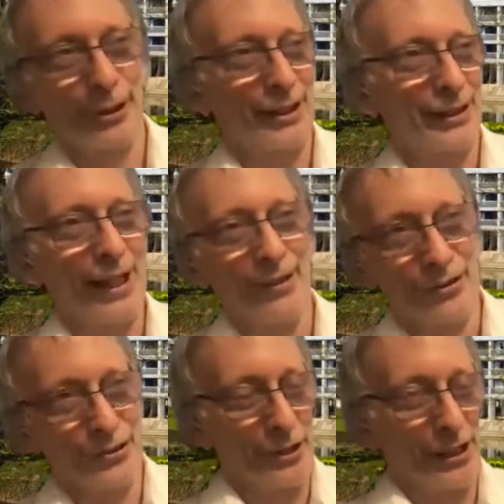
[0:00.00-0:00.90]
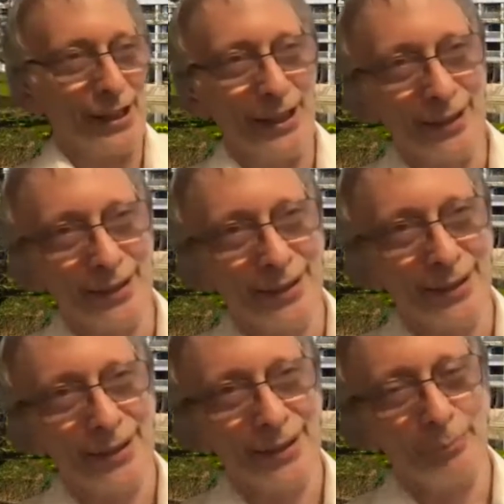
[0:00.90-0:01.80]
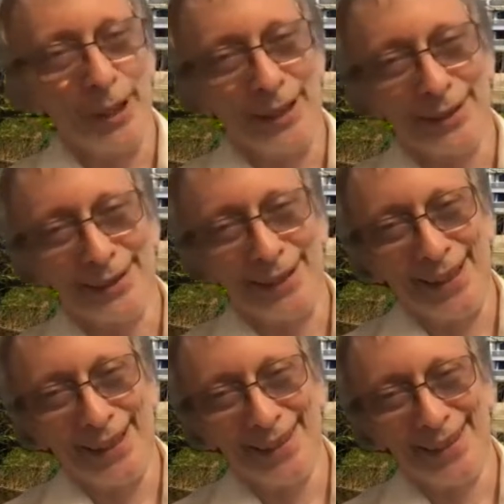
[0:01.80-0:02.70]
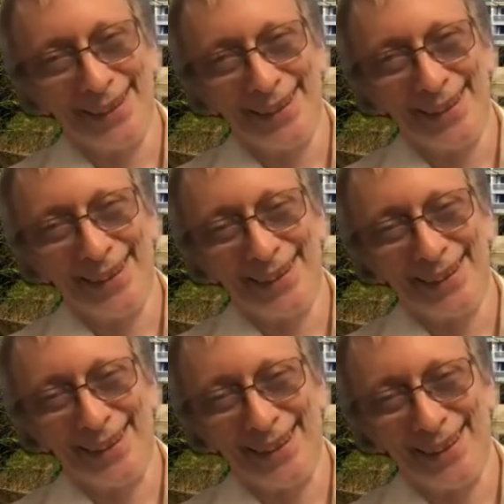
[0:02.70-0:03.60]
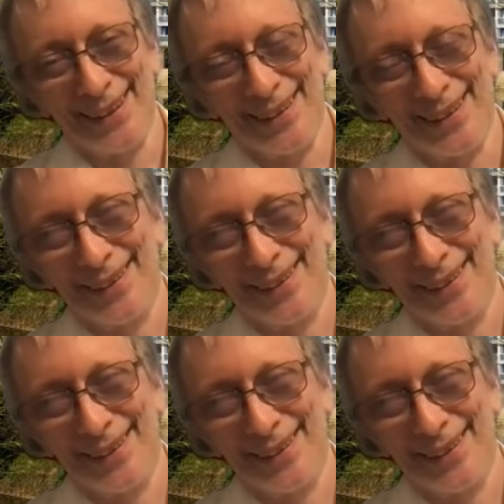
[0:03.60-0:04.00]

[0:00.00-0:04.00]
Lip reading: down the street here might say that